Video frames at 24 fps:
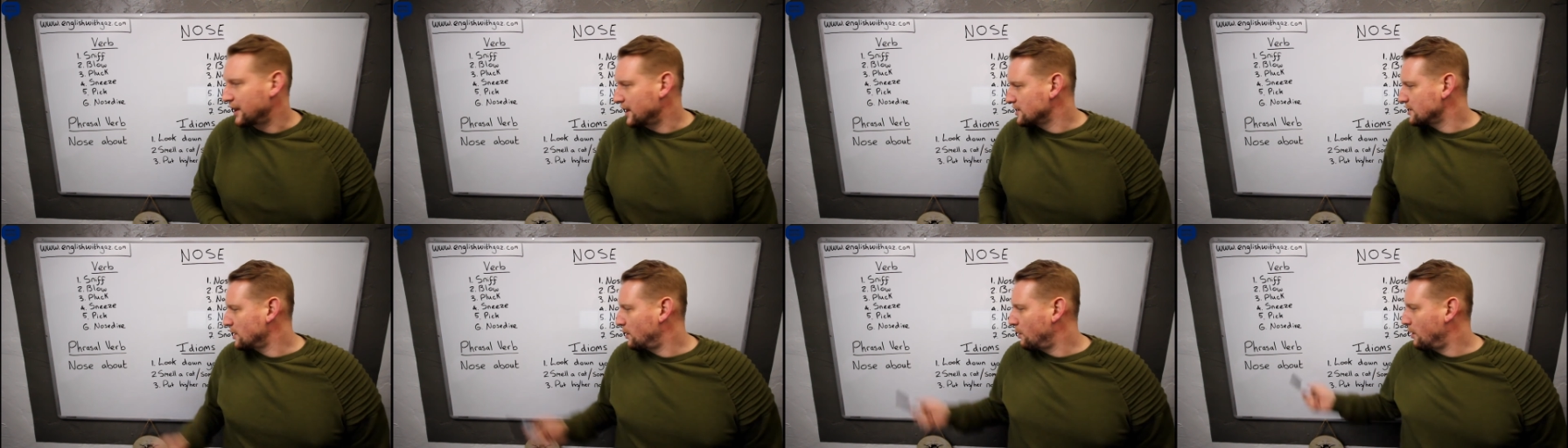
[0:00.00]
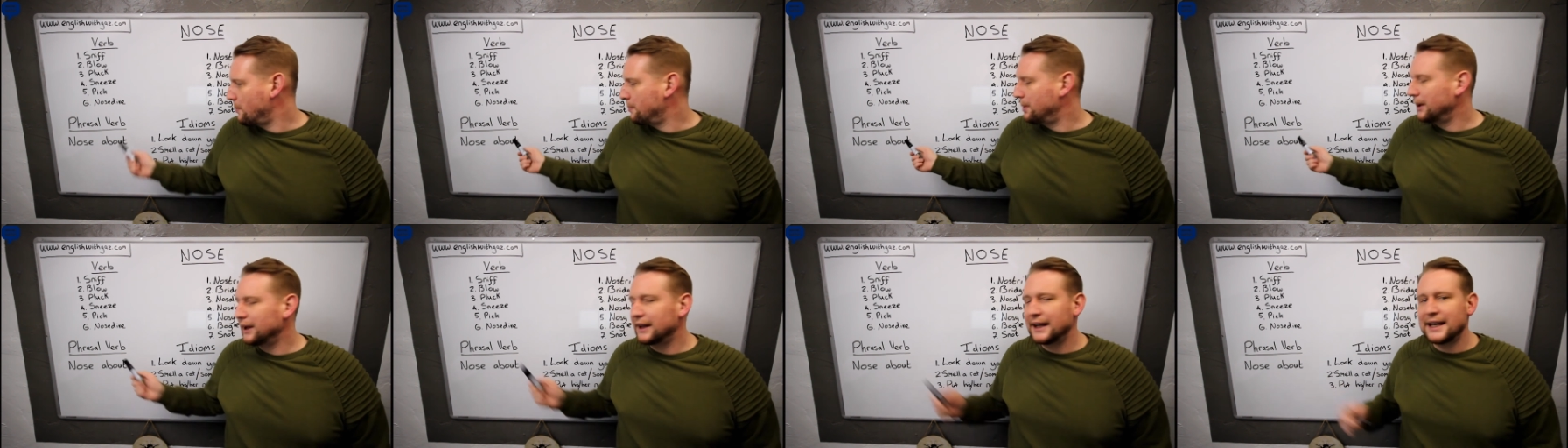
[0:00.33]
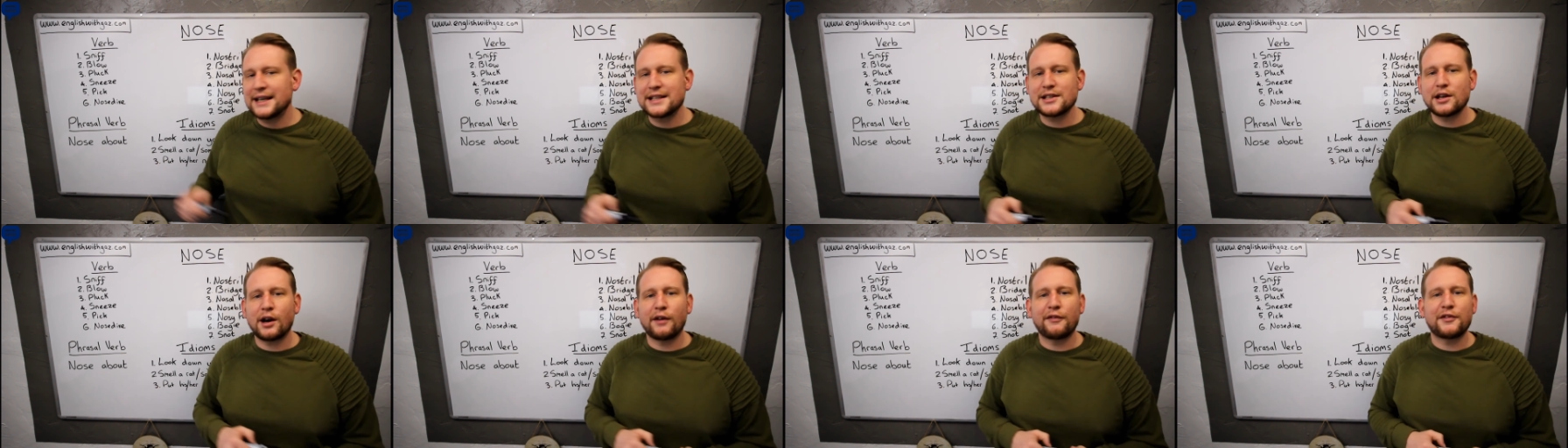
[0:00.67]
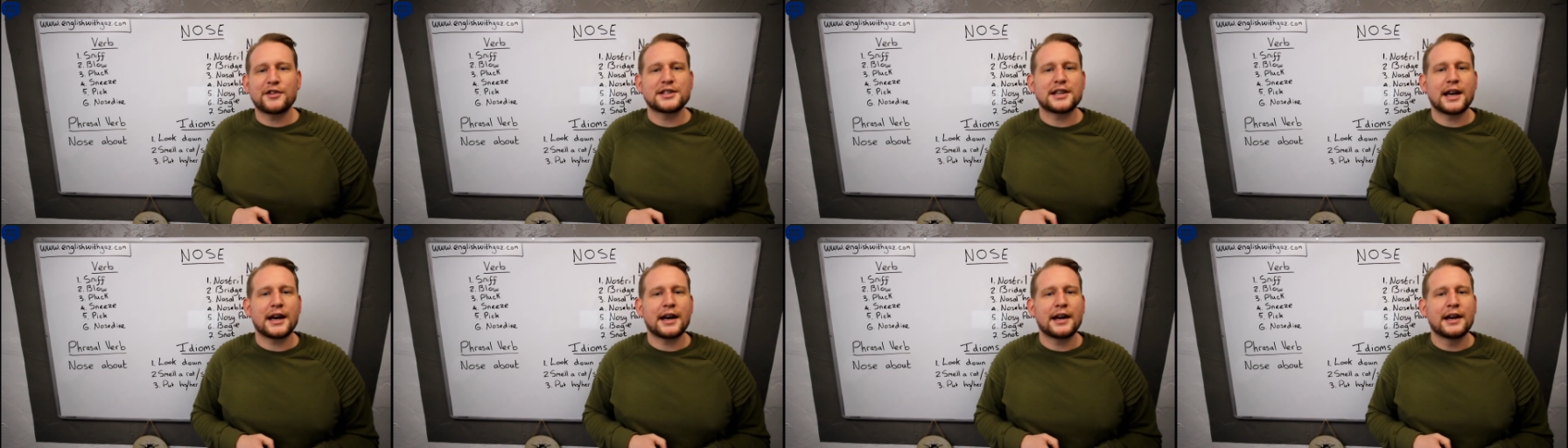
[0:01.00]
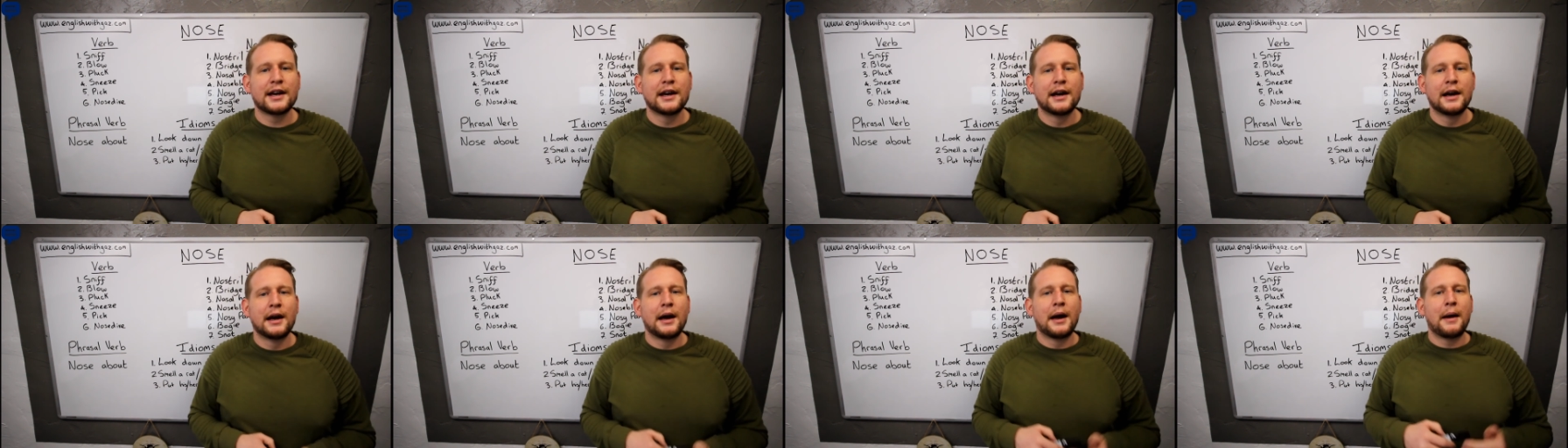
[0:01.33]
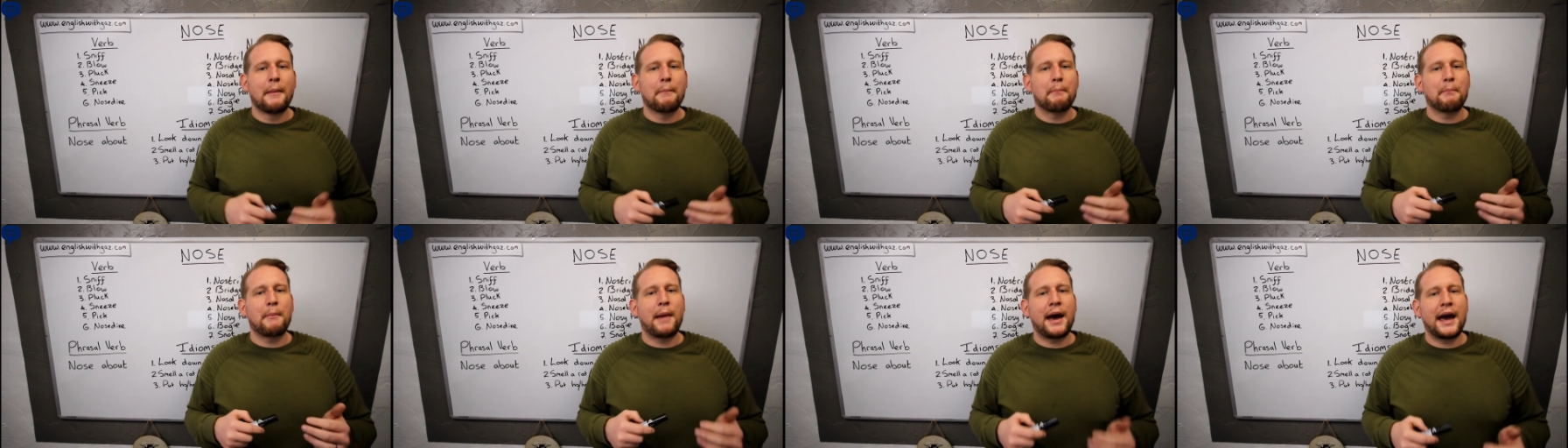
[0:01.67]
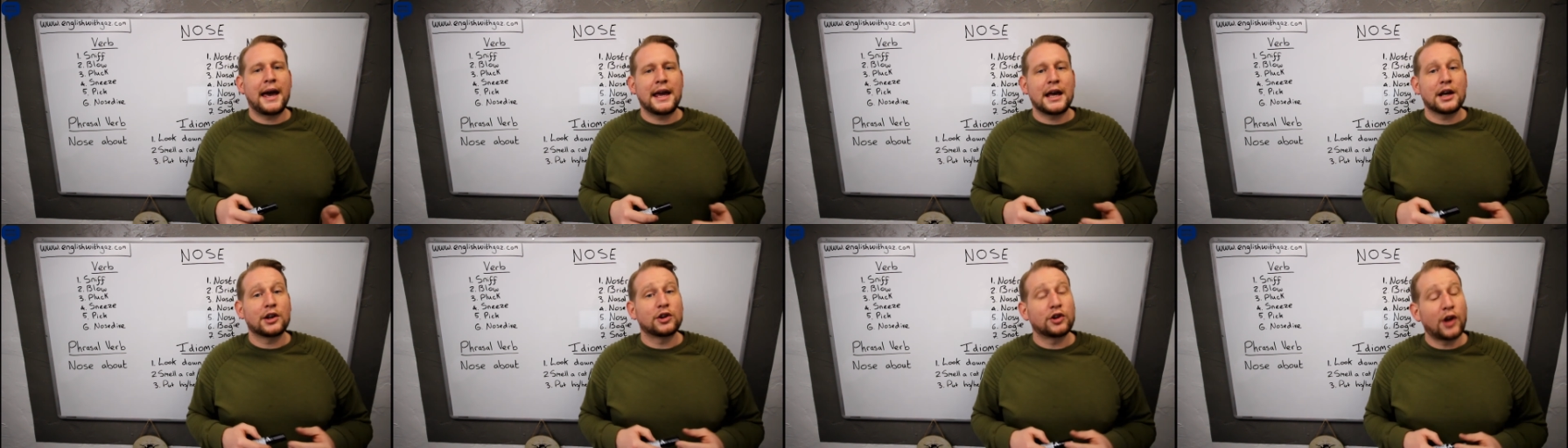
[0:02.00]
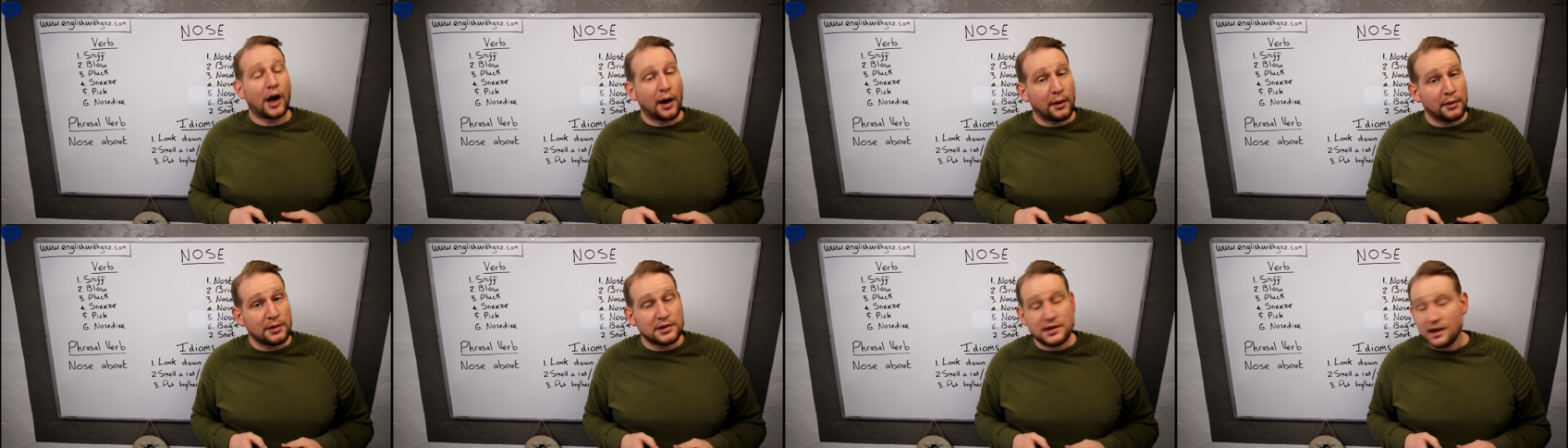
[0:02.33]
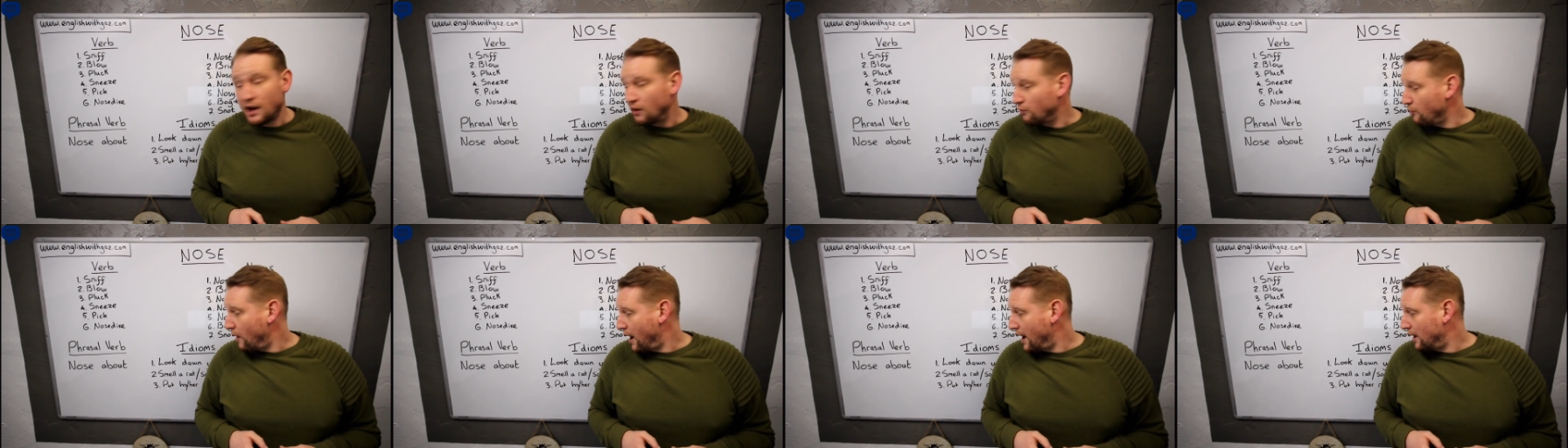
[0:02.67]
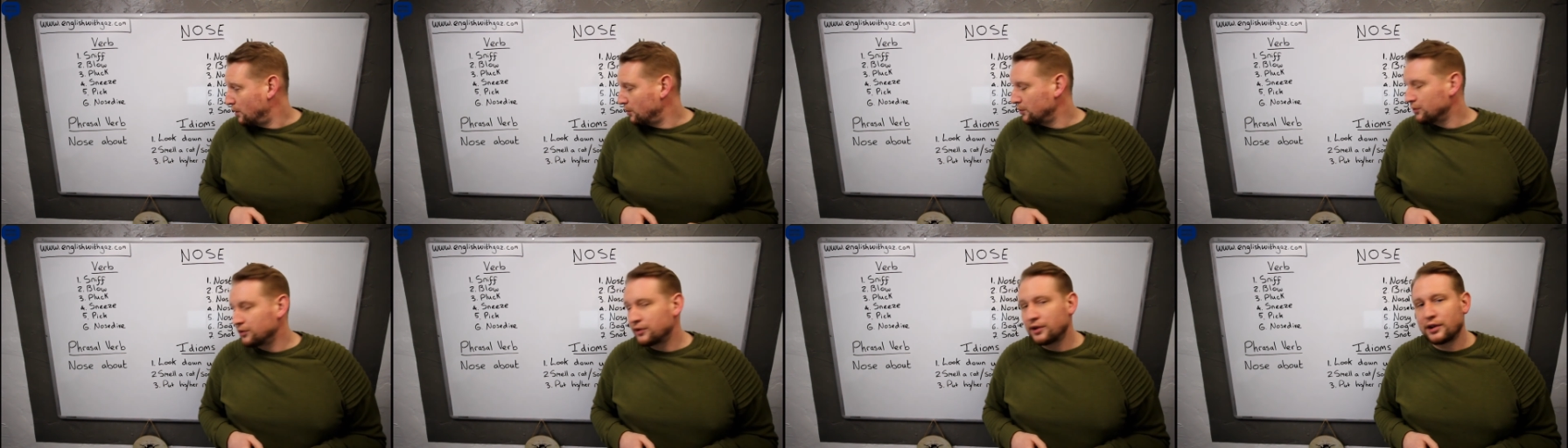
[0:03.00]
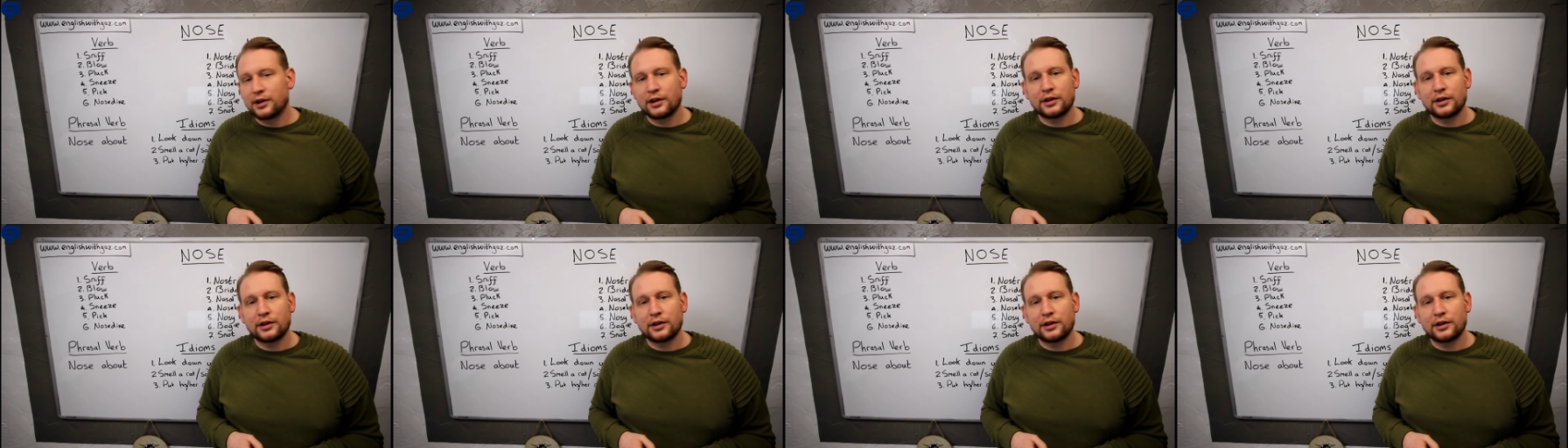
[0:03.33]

So a police officer may nose around,